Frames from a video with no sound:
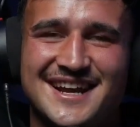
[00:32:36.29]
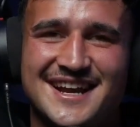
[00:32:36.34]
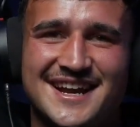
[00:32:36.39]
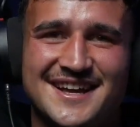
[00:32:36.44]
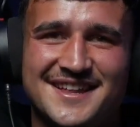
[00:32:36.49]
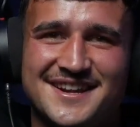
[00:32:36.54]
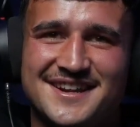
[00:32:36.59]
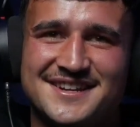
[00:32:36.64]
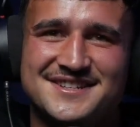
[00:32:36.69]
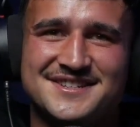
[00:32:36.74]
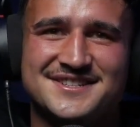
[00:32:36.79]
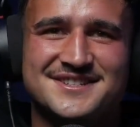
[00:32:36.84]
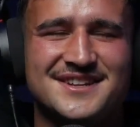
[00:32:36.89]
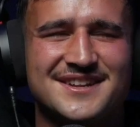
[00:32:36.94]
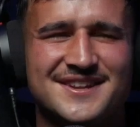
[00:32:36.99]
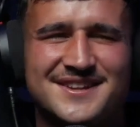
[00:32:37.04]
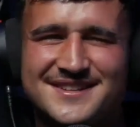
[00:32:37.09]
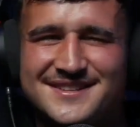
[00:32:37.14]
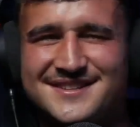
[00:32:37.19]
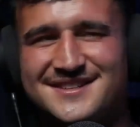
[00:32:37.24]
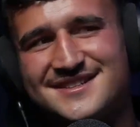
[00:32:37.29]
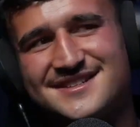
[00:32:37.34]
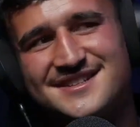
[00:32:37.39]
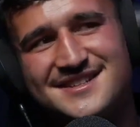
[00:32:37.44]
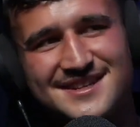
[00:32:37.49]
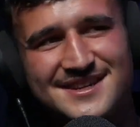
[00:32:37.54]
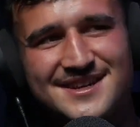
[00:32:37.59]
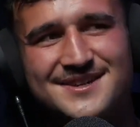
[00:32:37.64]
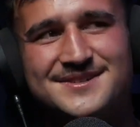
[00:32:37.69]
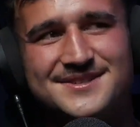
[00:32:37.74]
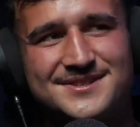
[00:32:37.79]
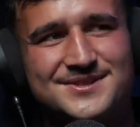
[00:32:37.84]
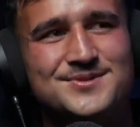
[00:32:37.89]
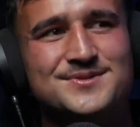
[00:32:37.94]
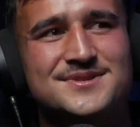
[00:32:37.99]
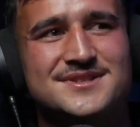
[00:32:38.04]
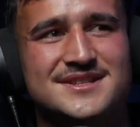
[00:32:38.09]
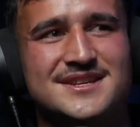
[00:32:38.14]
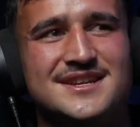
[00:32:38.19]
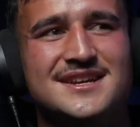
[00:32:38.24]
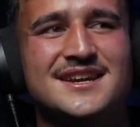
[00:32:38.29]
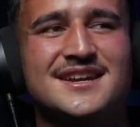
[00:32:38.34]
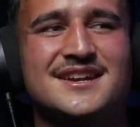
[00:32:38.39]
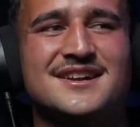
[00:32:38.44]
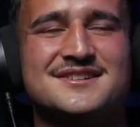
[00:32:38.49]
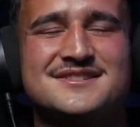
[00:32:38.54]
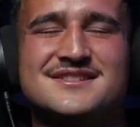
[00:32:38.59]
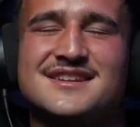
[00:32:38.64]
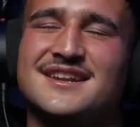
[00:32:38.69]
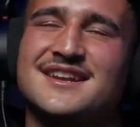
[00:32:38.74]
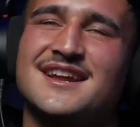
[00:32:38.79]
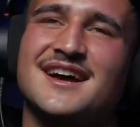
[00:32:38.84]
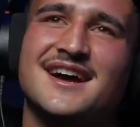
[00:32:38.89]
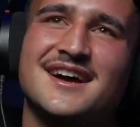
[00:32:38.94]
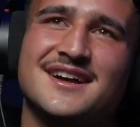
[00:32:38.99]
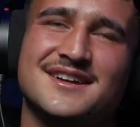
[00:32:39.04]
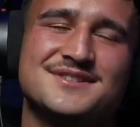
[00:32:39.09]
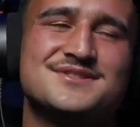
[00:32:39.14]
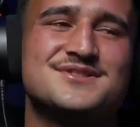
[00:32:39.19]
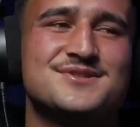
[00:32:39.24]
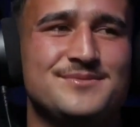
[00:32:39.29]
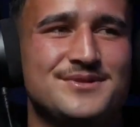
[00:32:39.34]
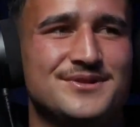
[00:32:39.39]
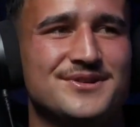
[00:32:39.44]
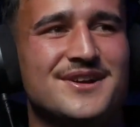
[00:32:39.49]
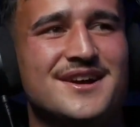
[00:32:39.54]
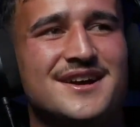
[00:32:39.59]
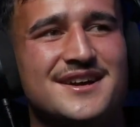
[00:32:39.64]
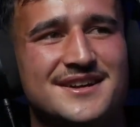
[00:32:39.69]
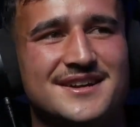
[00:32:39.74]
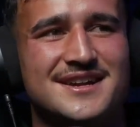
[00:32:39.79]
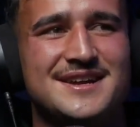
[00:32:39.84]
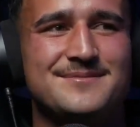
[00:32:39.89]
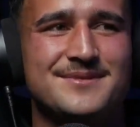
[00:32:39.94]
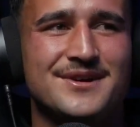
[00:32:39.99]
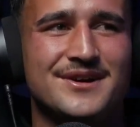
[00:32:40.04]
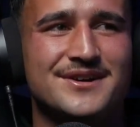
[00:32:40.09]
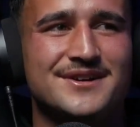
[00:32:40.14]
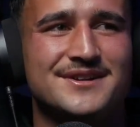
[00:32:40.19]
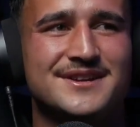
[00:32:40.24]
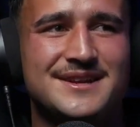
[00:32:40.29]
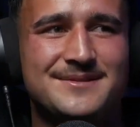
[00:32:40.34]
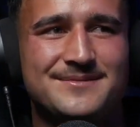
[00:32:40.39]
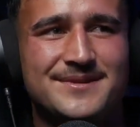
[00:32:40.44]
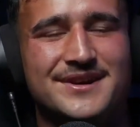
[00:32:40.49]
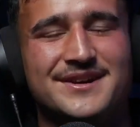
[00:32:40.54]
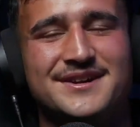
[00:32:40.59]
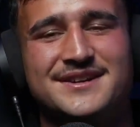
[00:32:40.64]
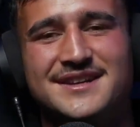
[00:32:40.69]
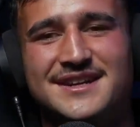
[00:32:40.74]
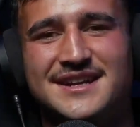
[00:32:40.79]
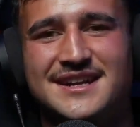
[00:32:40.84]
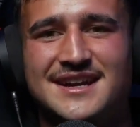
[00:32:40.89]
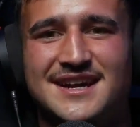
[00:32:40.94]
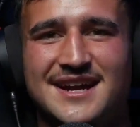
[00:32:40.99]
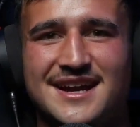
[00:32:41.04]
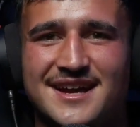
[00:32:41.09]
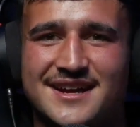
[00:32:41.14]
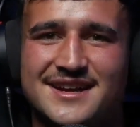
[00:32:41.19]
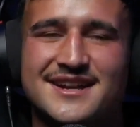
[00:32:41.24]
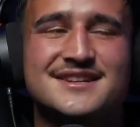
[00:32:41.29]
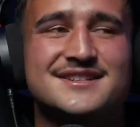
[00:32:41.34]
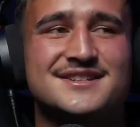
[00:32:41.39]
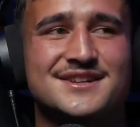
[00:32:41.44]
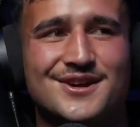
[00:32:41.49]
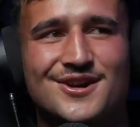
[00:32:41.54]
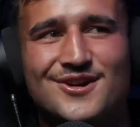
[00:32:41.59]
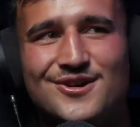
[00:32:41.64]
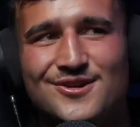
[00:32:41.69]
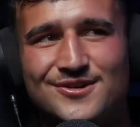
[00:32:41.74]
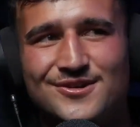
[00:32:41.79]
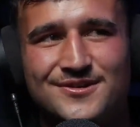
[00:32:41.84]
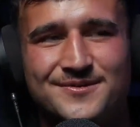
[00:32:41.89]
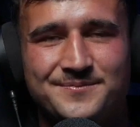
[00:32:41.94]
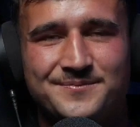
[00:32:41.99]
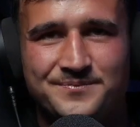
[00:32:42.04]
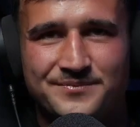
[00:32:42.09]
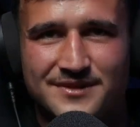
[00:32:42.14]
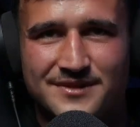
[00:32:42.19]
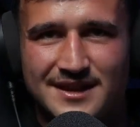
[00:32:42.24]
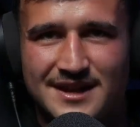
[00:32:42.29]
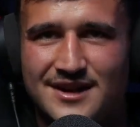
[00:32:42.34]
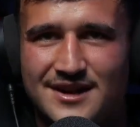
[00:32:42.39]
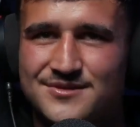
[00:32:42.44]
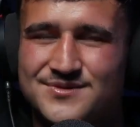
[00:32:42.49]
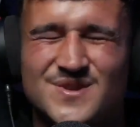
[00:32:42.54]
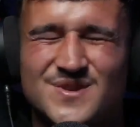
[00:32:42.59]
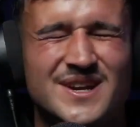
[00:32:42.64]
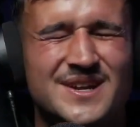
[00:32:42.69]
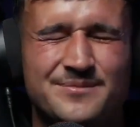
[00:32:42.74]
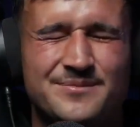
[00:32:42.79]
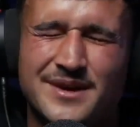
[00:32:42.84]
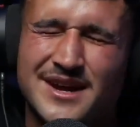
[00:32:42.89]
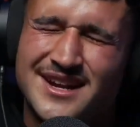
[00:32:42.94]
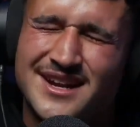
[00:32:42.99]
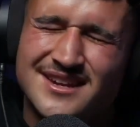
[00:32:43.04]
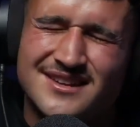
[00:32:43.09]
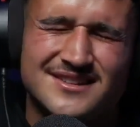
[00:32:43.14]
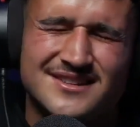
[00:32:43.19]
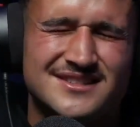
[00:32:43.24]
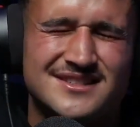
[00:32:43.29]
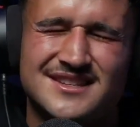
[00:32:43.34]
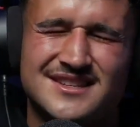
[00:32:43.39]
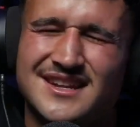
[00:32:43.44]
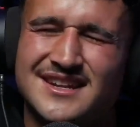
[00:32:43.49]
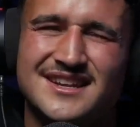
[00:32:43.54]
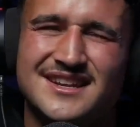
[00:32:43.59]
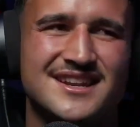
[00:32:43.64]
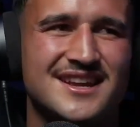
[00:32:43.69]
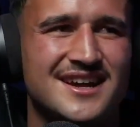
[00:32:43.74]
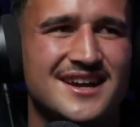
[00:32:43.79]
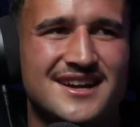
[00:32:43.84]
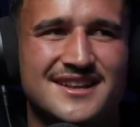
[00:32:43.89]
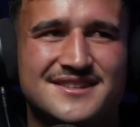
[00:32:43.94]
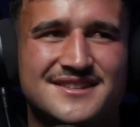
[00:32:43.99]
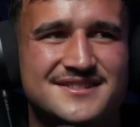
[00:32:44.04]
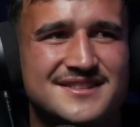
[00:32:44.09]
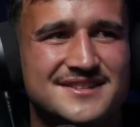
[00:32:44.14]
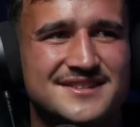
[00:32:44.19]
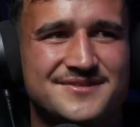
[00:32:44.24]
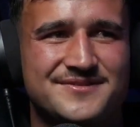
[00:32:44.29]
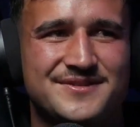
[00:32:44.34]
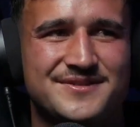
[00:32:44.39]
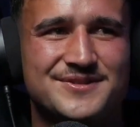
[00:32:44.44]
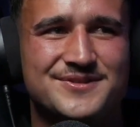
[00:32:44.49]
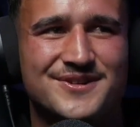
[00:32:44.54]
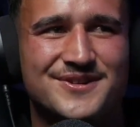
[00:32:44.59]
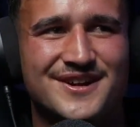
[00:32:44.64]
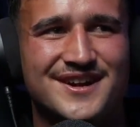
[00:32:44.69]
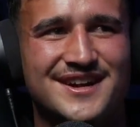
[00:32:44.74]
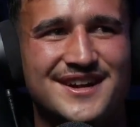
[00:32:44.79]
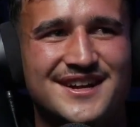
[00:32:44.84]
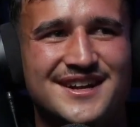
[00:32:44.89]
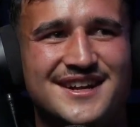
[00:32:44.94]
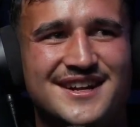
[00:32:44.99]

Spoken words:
And then I still was there, and I was like, nah, this should be all right. Keep going. And I kicked a goal, and I was running back, and I was like, nah, this doesn't feel right.